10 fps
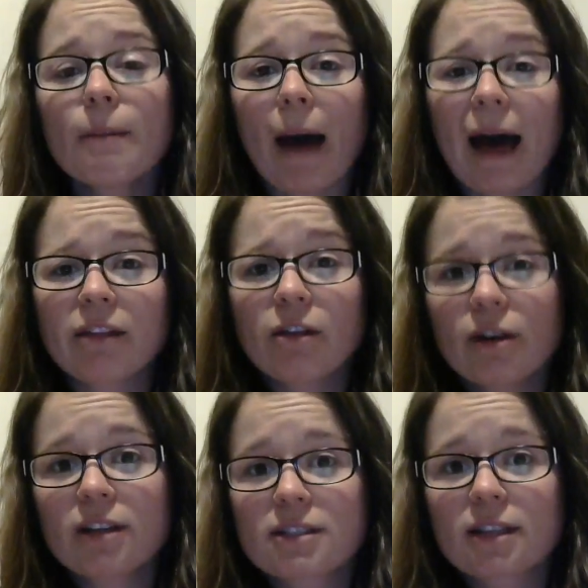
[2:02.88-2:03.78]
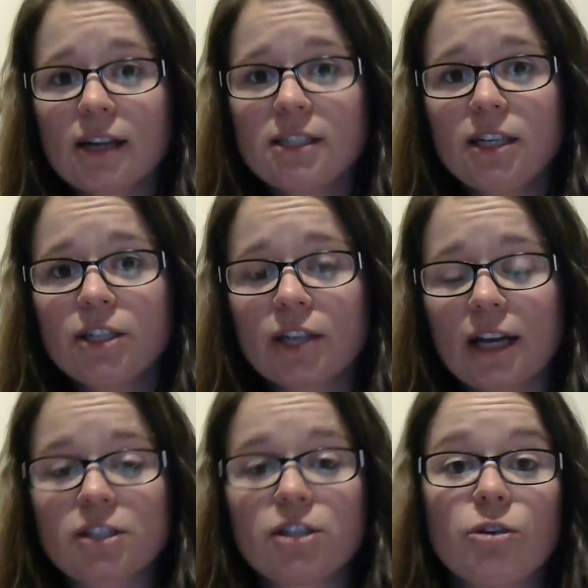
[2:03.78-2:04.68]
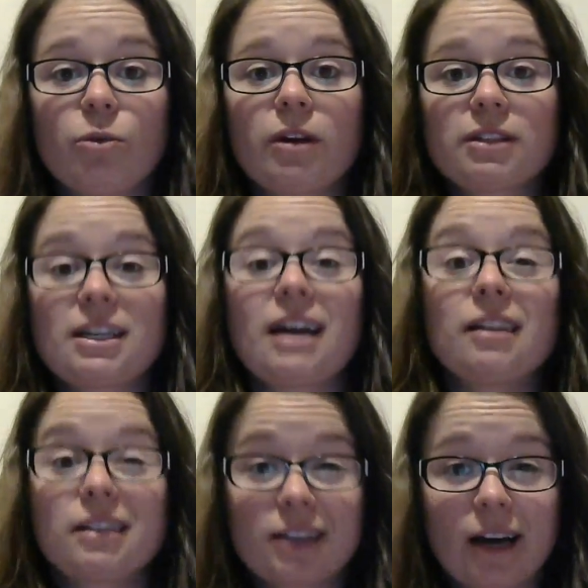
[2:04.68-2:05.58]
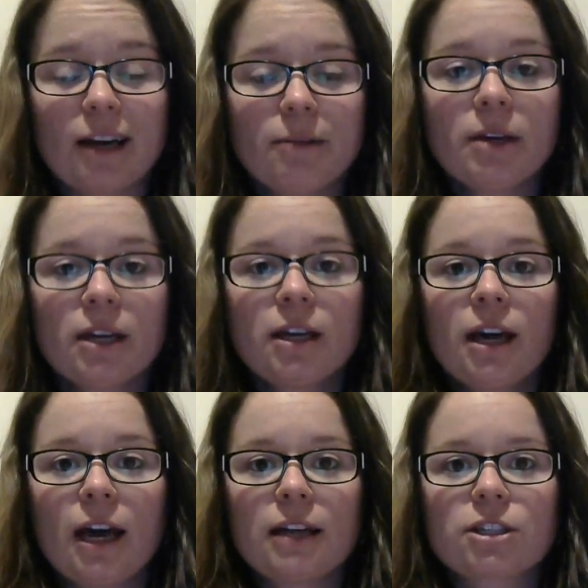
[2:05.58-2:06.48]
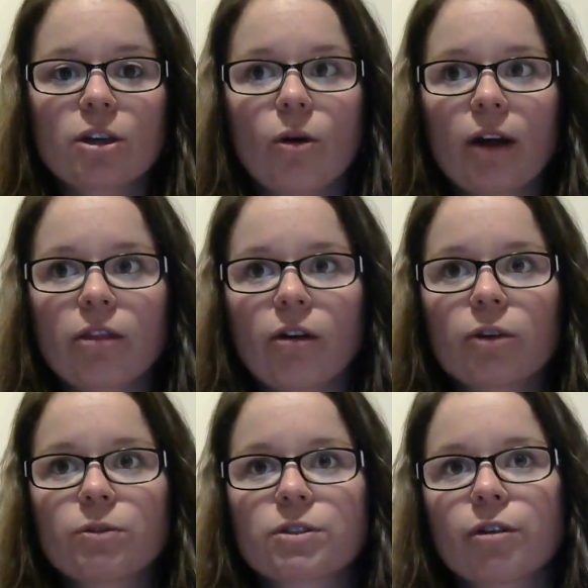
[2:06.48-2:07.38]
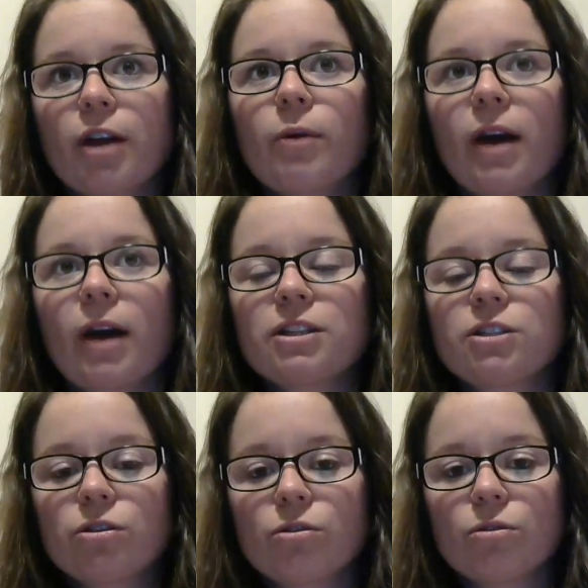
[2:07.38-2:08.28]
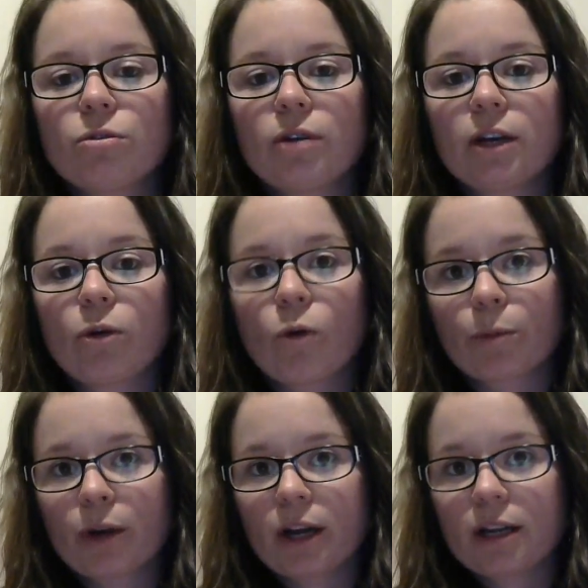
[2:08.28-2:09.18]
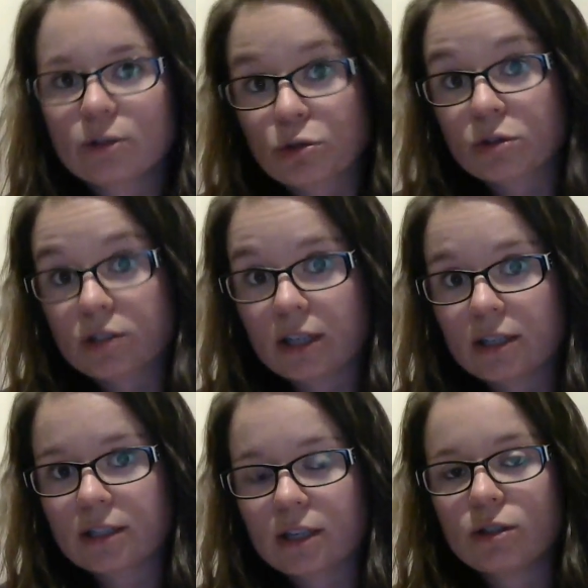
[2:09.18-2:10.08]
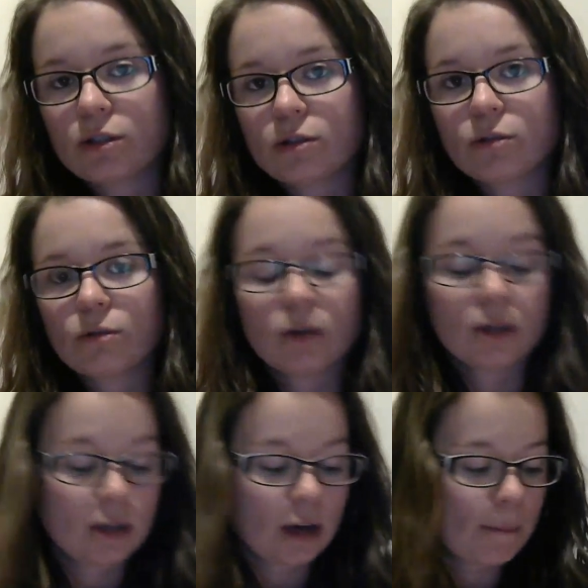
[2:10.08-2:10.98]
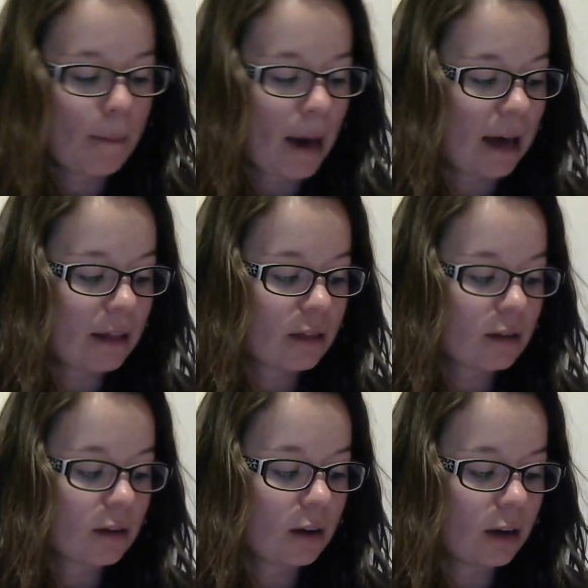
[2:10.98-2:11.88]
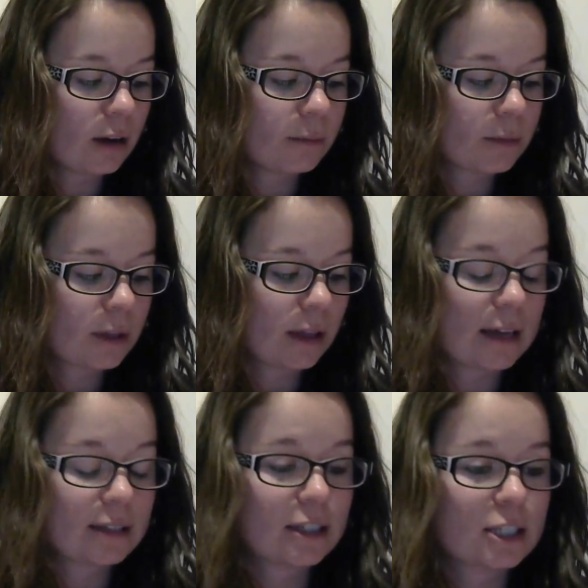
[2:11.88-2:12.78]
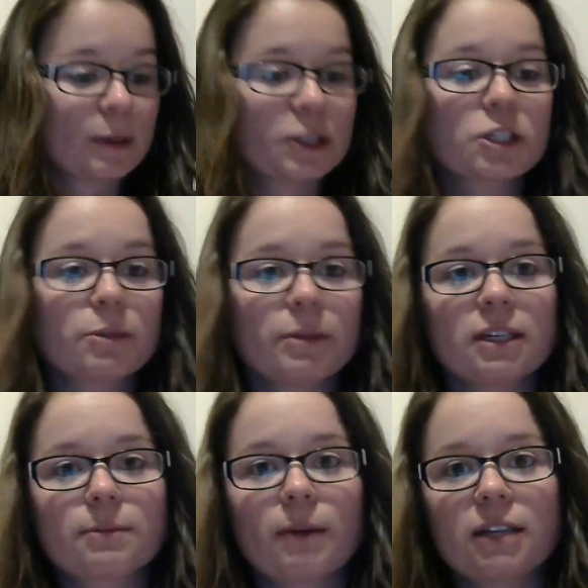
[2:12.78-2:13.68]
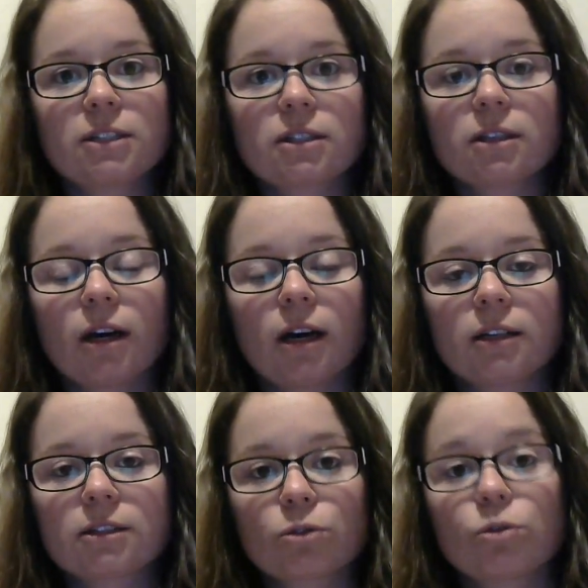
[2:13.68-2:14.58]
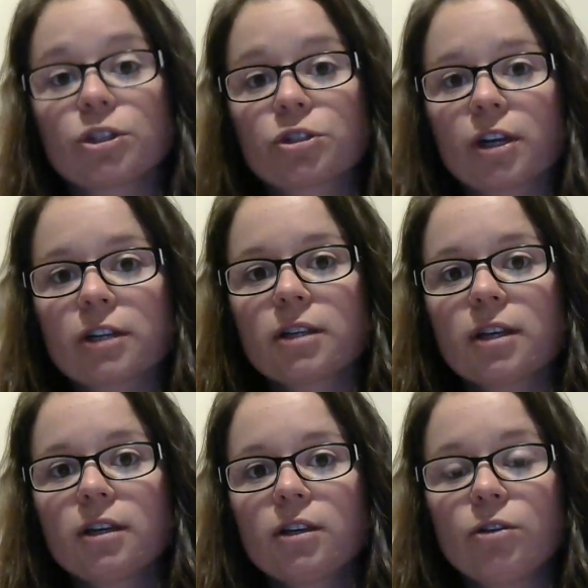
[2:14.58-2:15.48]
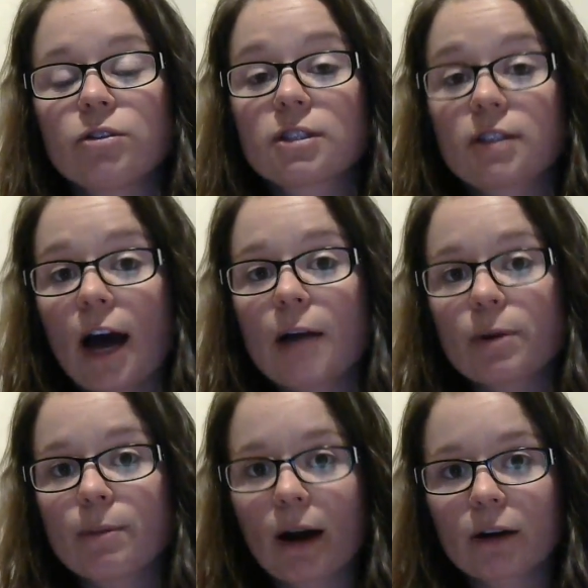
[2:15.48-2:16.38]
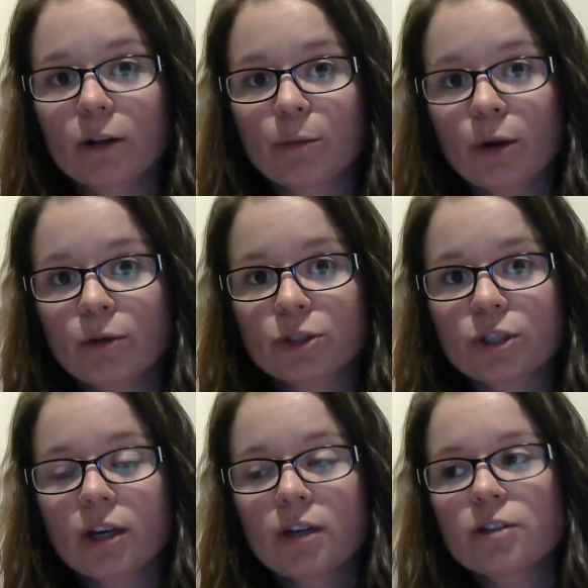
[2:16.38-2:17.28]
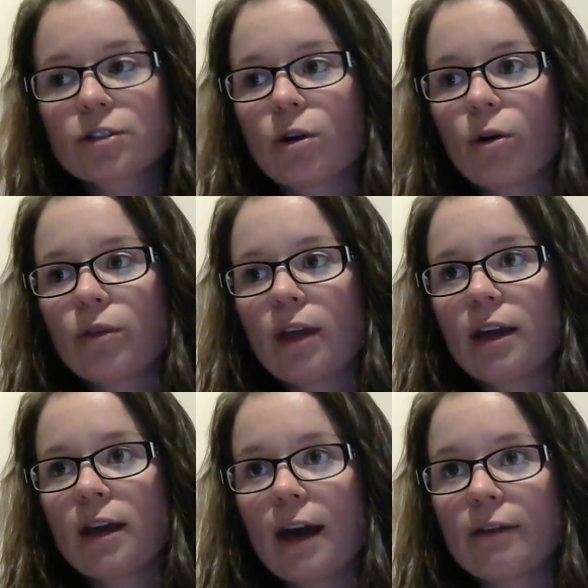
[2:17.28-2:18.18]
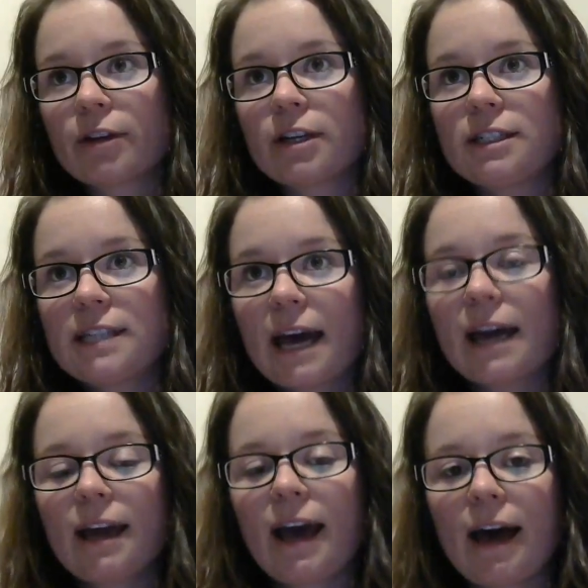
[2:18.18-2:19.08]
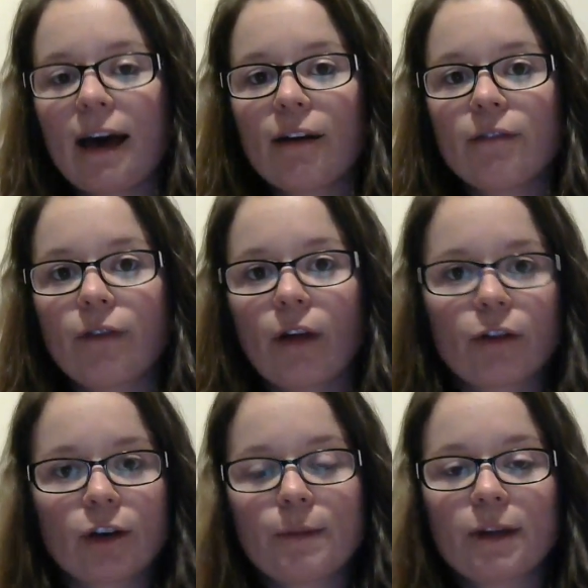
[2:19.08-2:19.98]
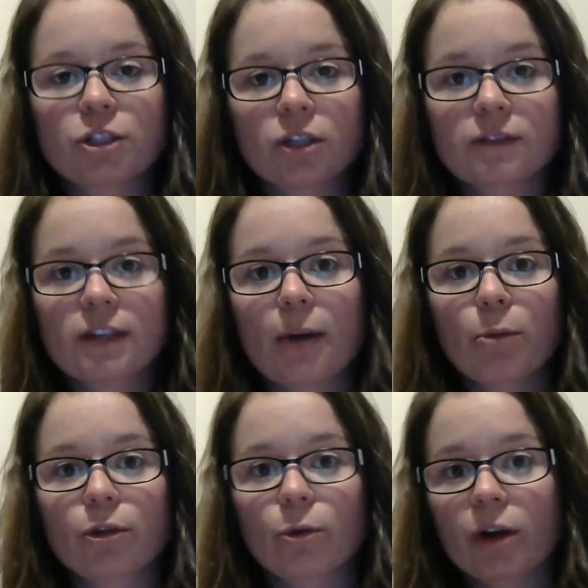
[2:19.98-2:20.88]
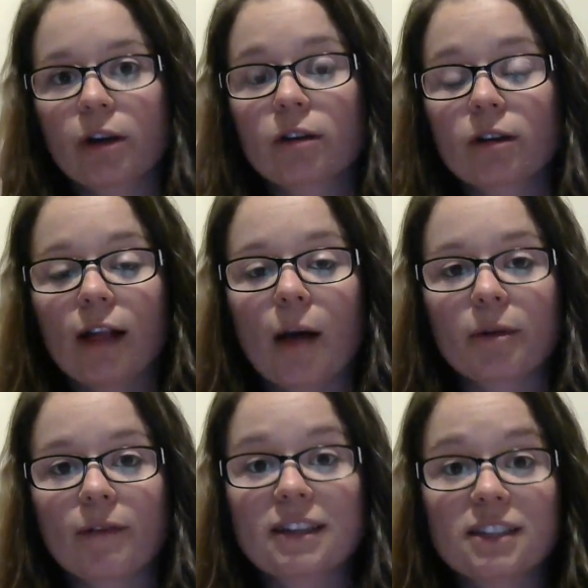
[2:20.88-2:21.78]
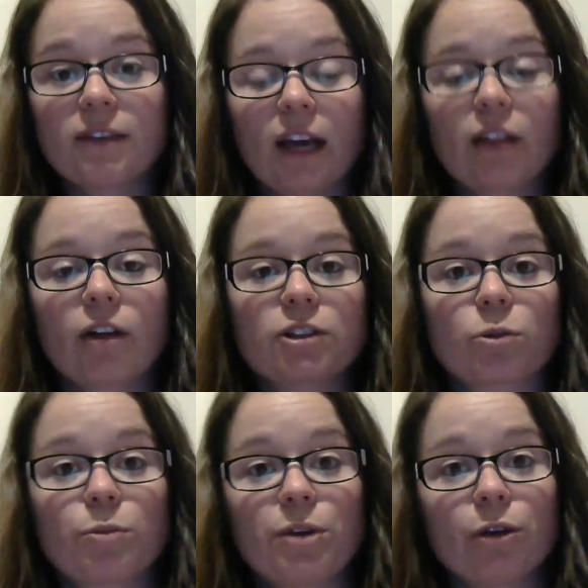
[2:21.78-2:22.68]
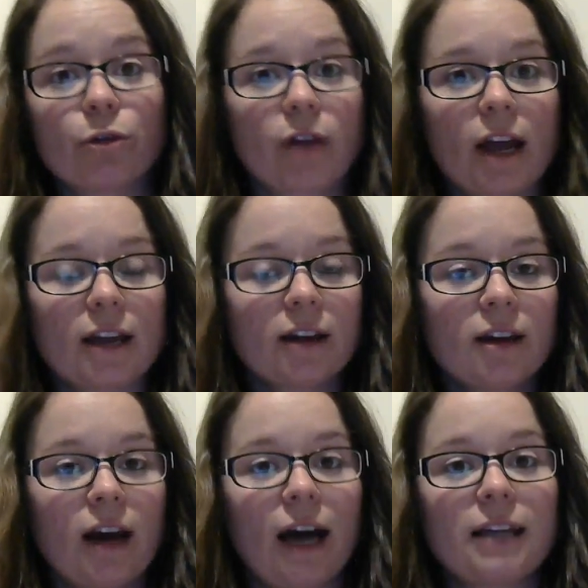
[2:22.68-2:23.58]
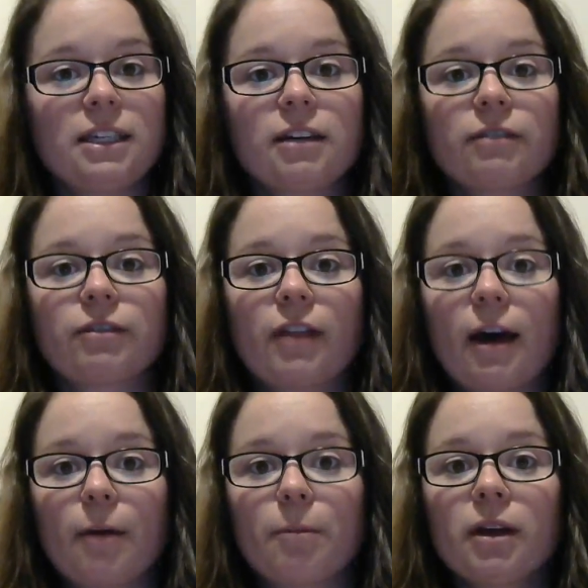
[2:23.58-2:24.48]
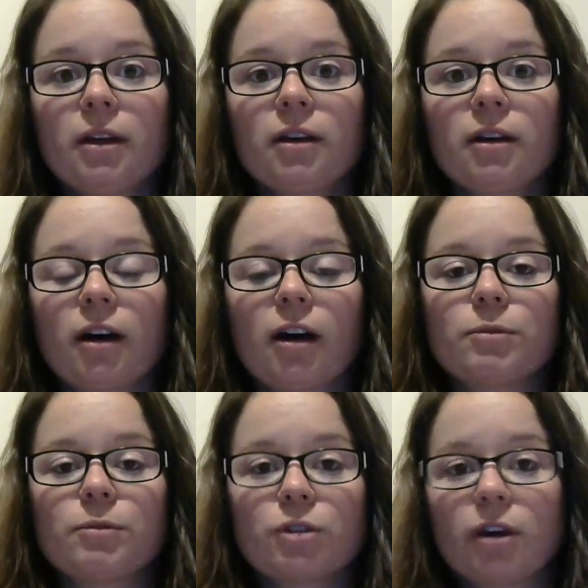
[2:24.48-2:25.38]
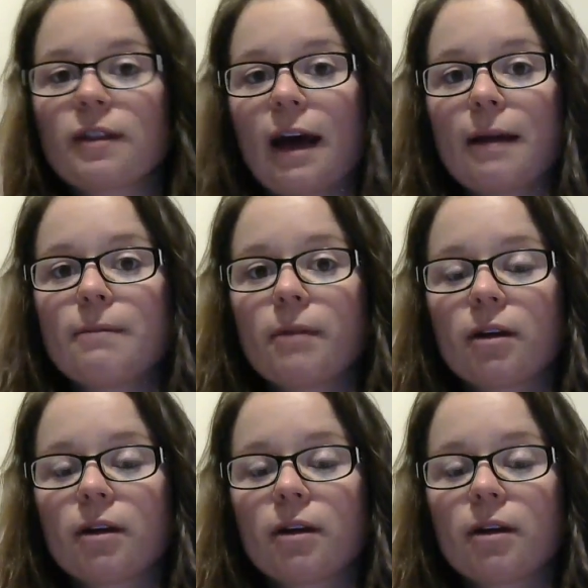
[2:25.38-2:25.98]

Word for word: math units that I teach has to do with telling time. And so I thought it was a great way to incorporate social studies into a math um, class, and especially because my uh, school district uses the hybrid model approach. So they every day have a 30 minute chunk of time where they're working on a collaborative activity. I thought this would be a great idea for them um, during that